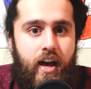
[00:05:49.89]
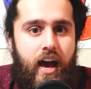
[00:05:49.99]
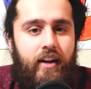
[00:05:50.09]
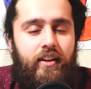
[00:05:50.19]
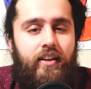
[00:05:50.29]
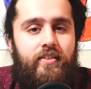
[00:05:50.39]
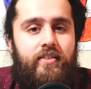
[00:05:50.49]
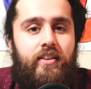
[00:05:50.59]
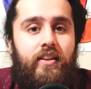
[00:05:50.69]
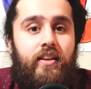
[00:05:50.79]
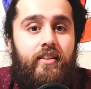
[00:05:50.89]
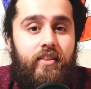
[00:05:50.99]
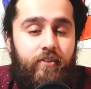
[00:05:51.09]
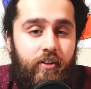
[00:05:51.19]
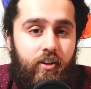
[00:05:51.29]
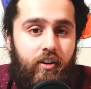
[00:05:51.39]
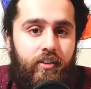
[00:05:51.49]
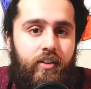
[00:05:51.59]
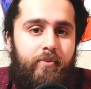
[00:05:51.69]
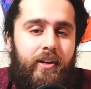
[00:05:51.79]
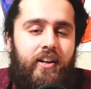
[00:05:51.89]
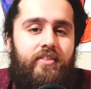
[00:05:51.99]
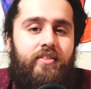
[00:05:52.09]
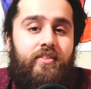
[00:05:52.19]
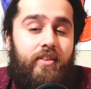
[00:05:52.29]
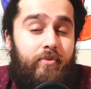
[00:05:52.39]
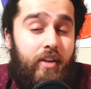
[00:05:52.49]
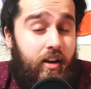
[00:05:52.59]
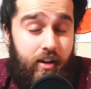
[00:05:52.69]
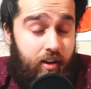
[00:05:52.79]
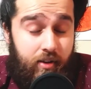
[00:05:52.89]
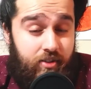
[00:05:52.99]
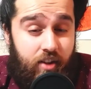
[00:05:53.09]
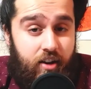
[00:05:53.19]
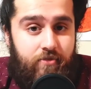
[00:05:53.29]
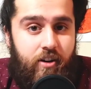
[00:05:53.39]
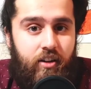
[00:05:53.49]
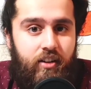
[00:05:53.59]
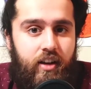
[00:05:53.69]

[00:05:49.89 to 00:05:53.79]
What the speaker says: And it's difficult because sometimes it's not your fault.